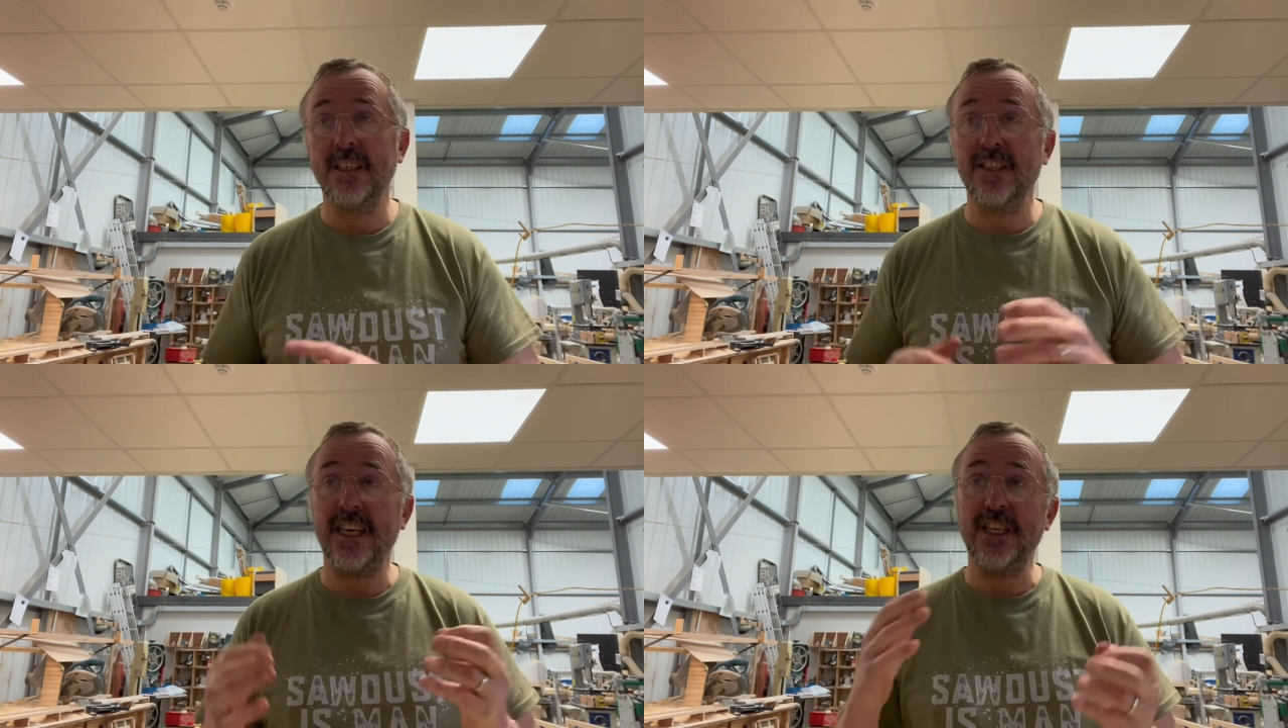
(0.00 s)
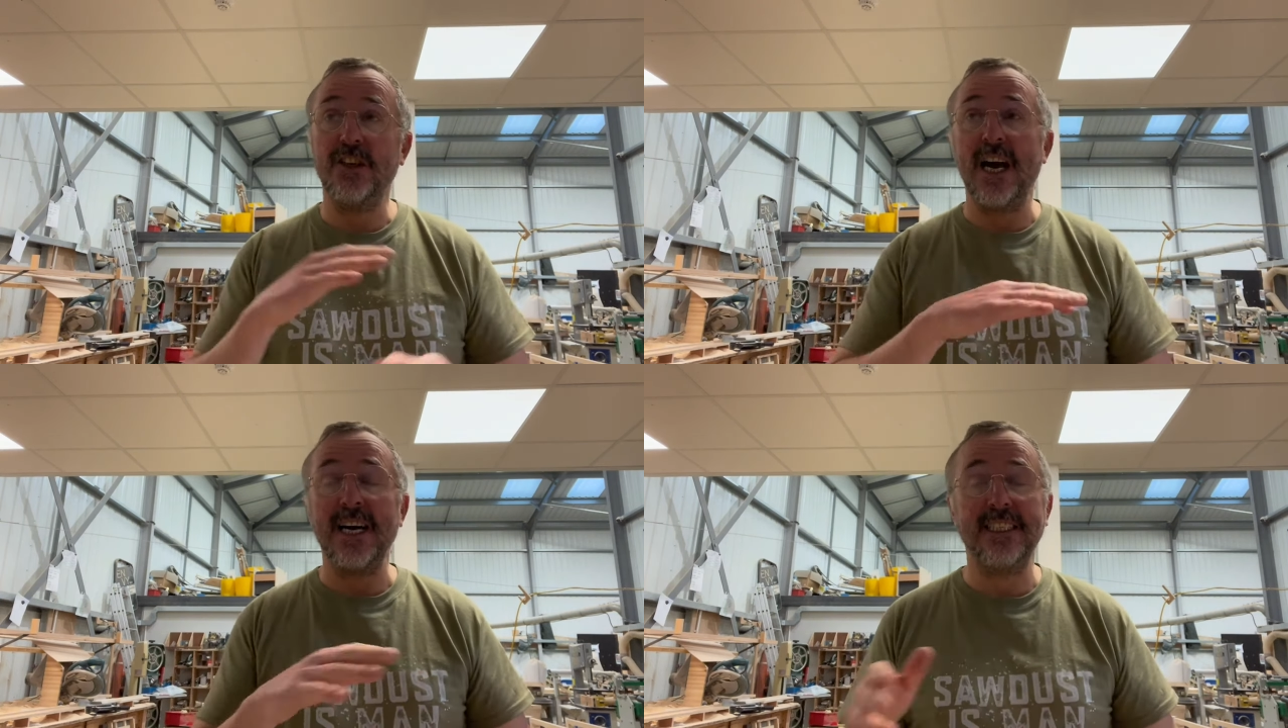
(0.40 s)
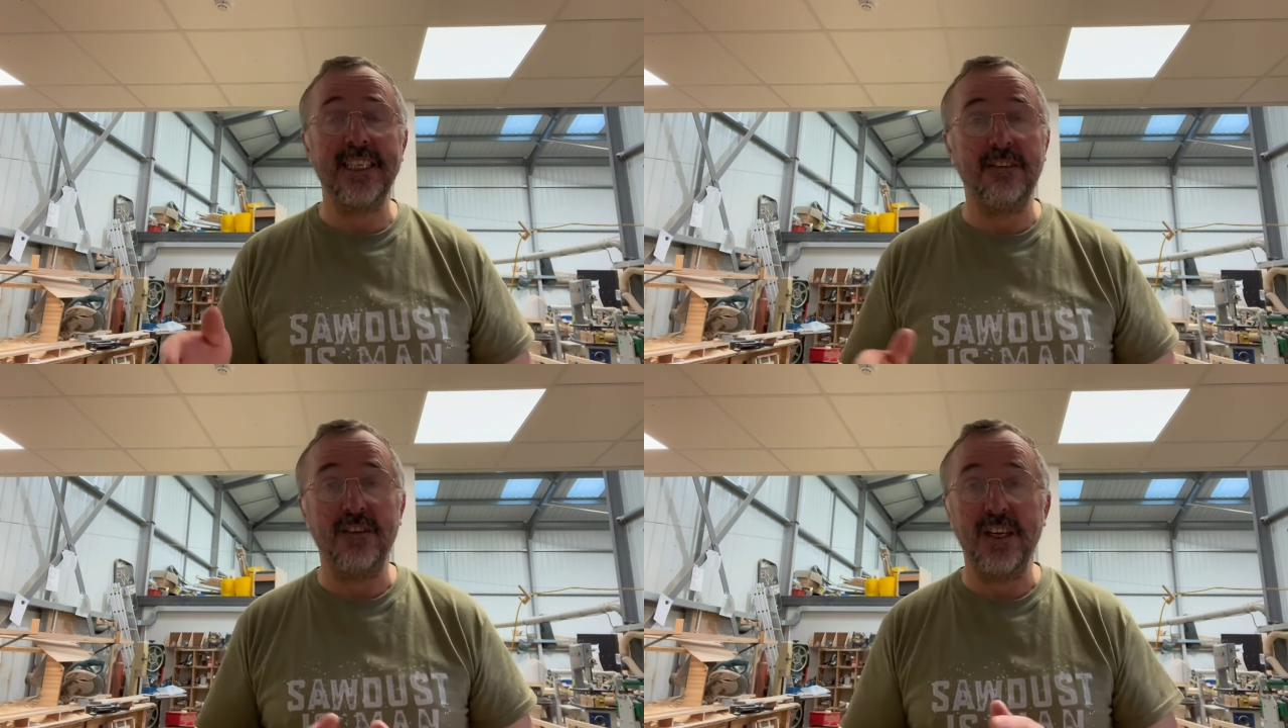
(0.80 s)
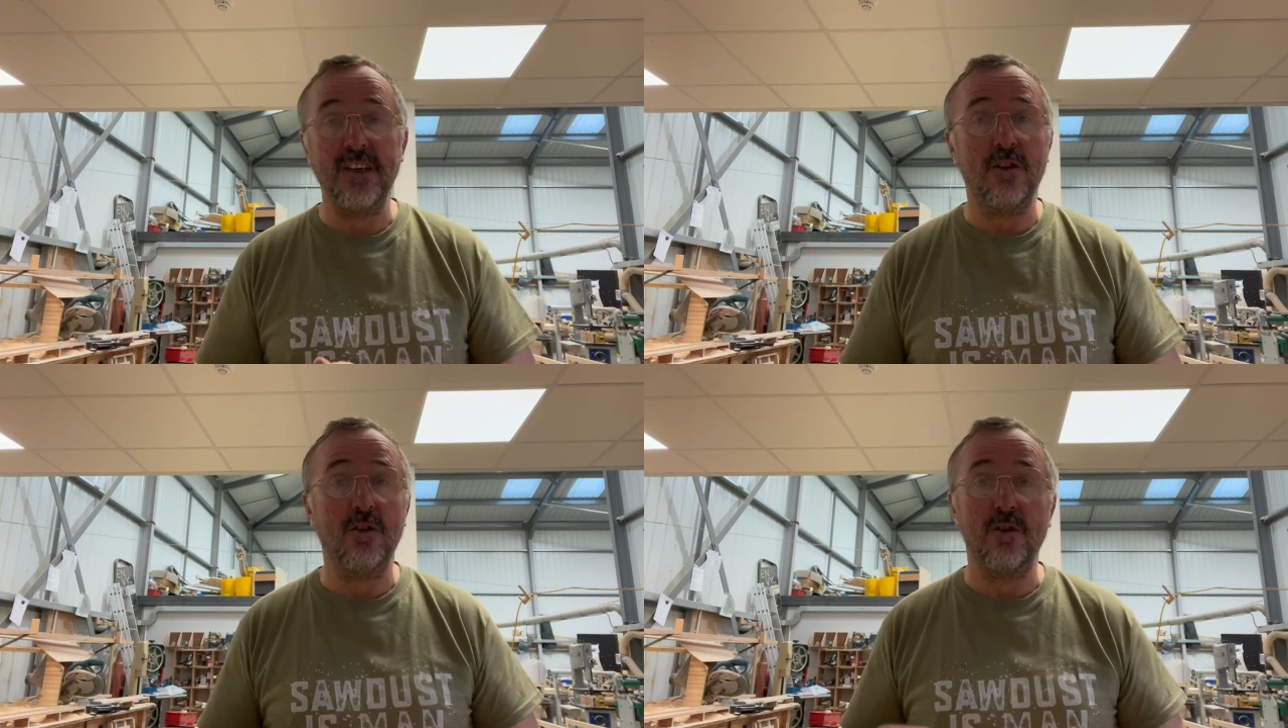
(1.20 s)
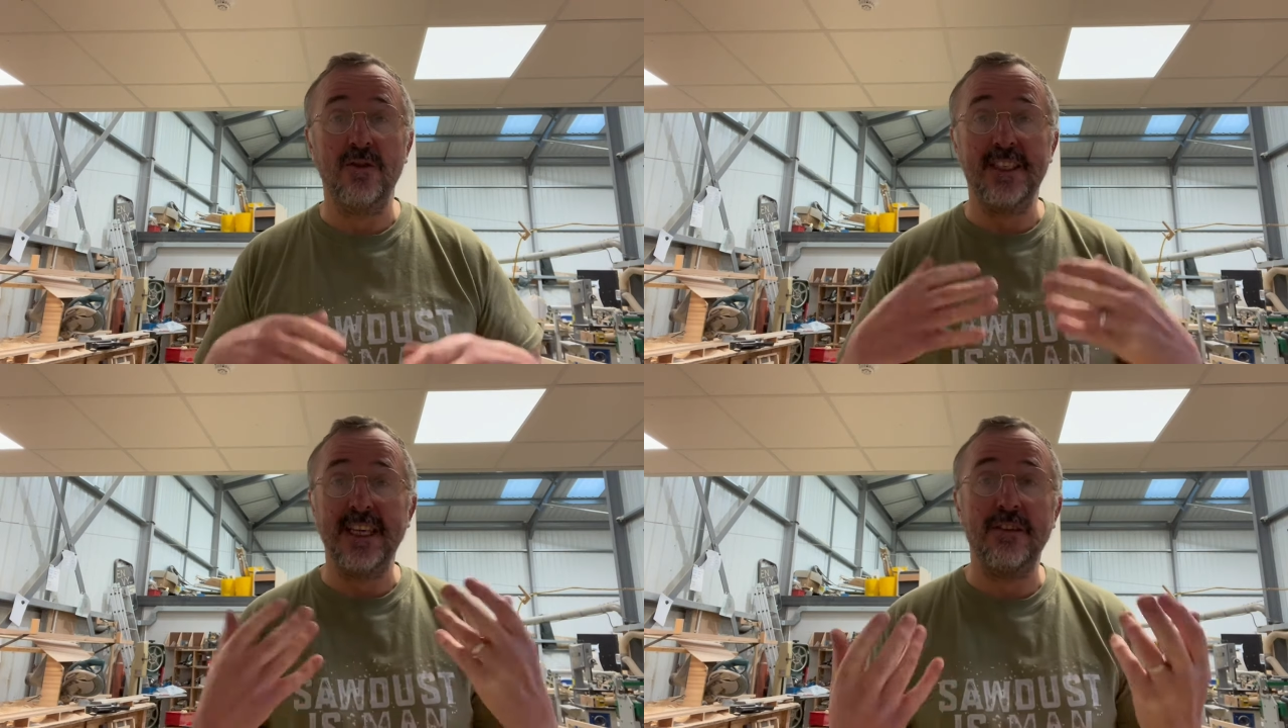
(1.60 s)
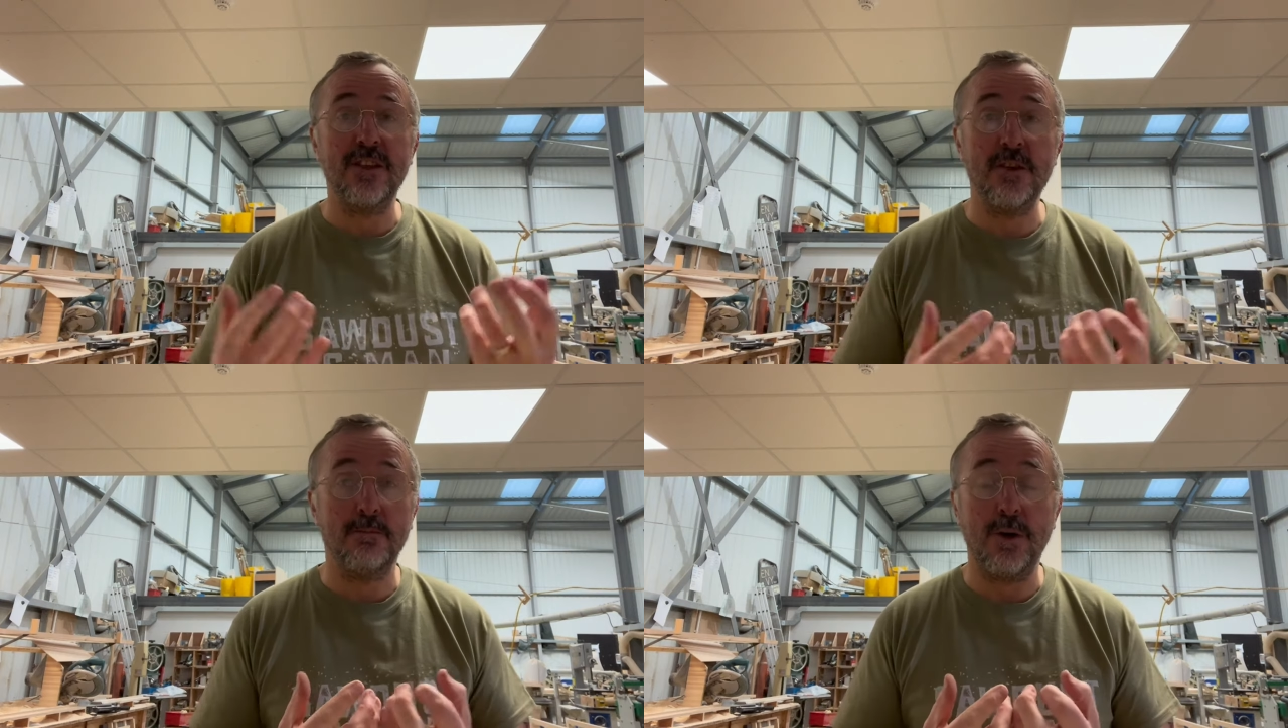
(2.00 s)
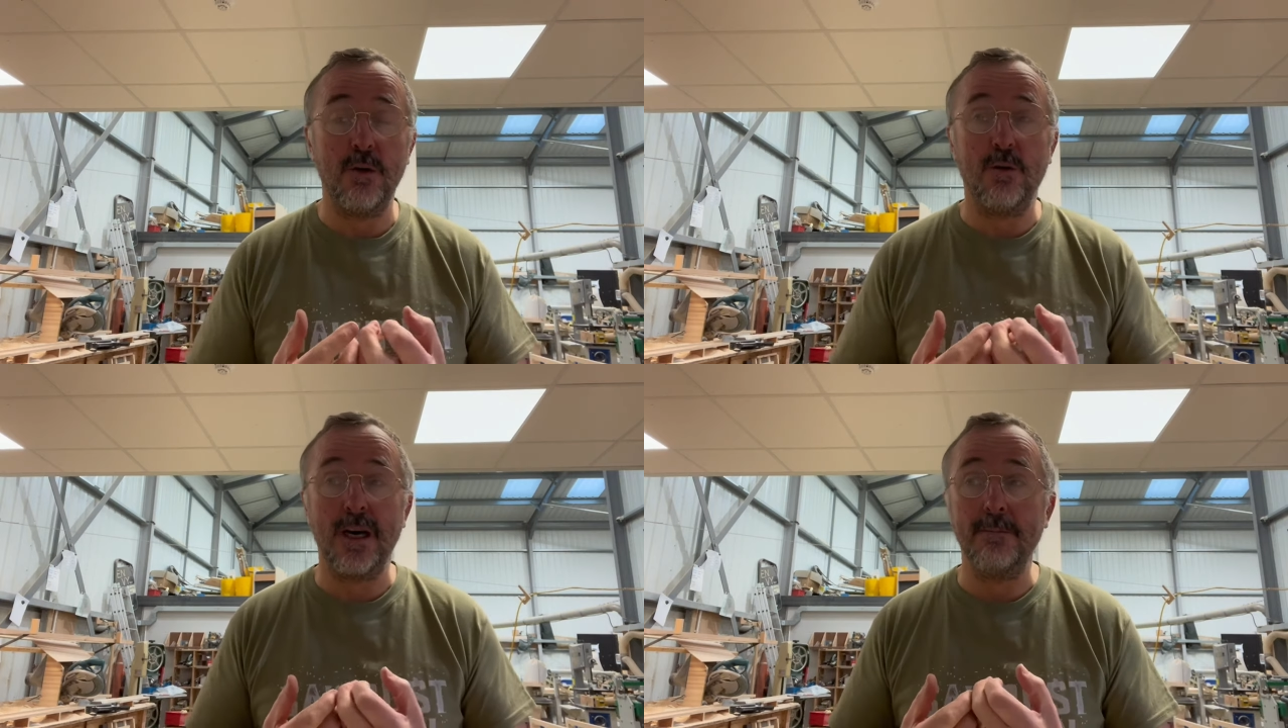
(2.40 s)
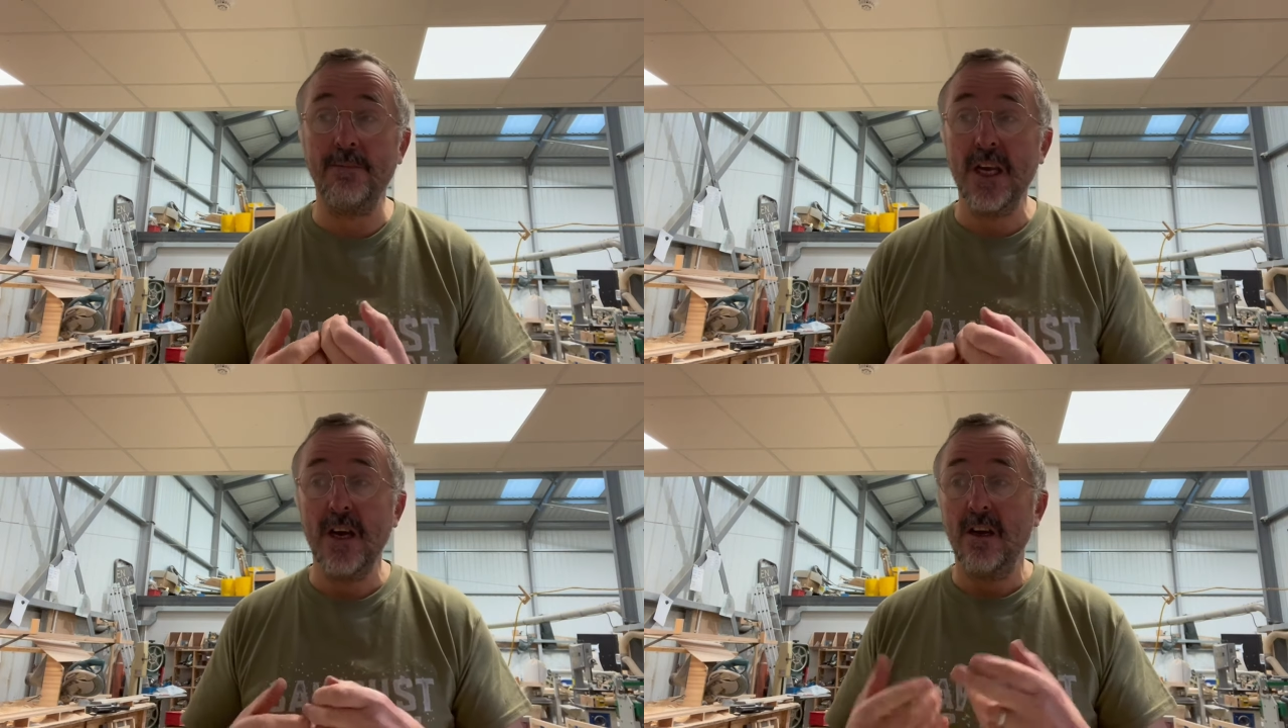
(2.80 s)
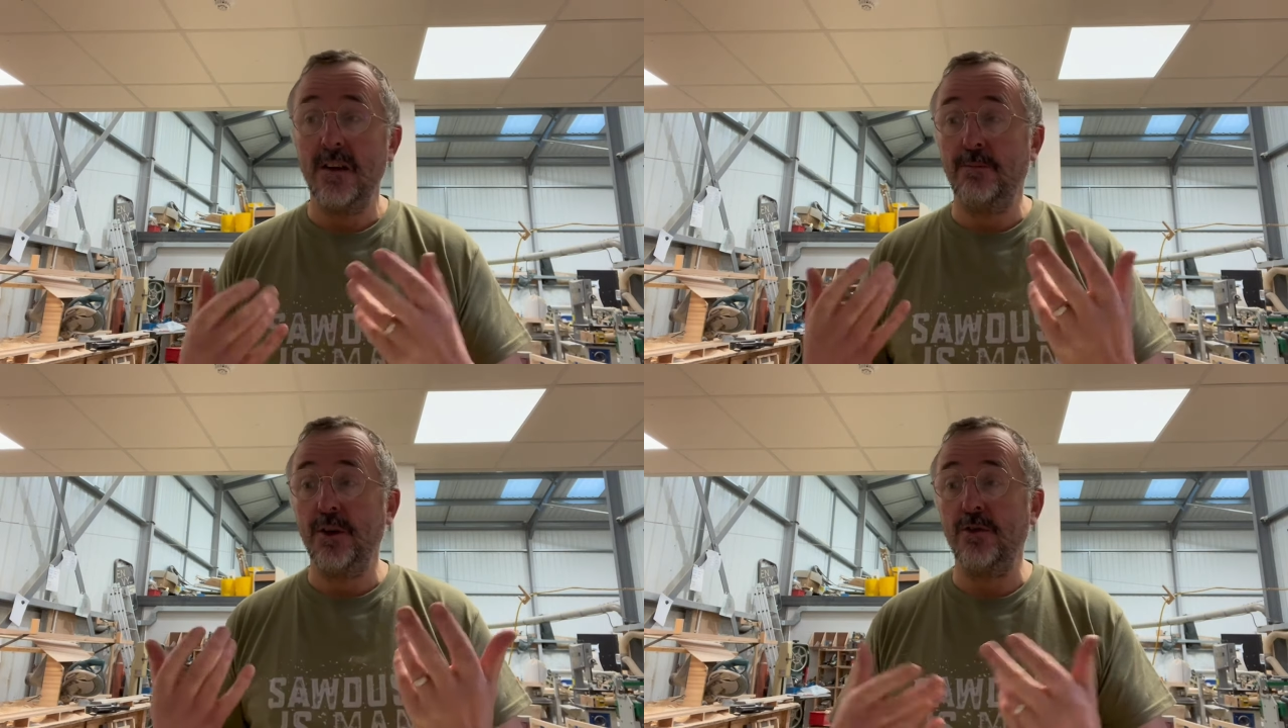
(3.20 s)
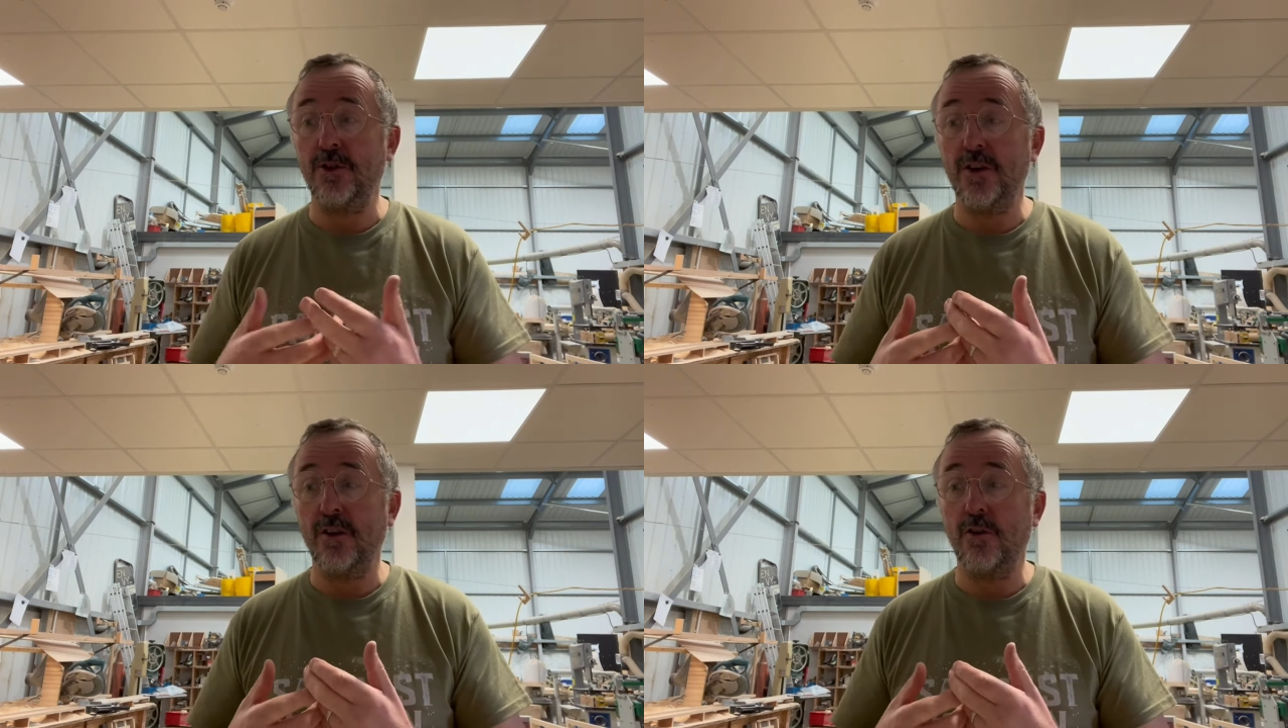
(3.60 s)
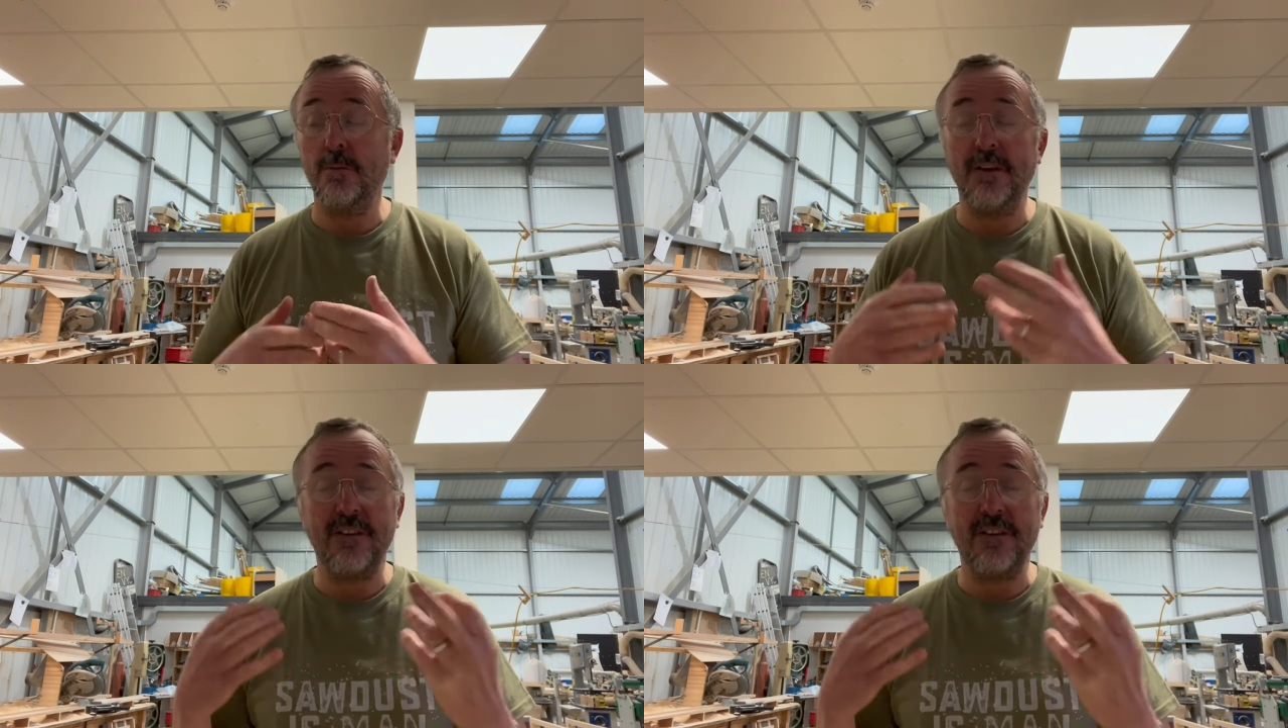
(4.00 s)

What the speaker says: search ITV or the television program, the production company.